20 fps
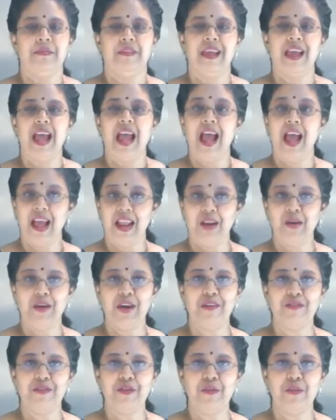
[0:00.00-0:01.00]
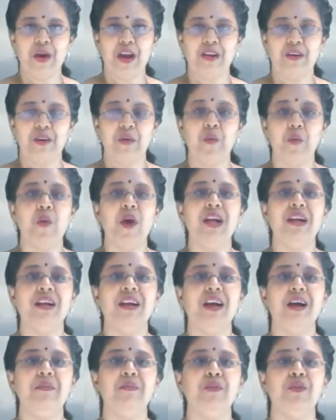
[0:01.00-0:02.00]
Hello everyone,
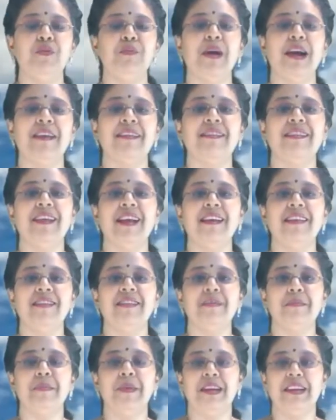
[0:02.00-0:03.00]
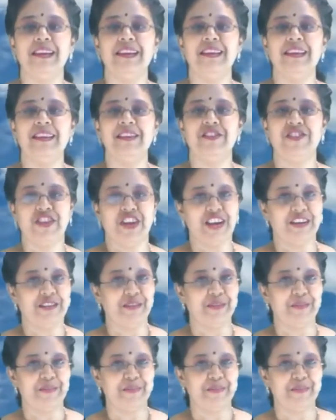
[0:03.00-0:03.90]
welcome to my Science Buddy channel.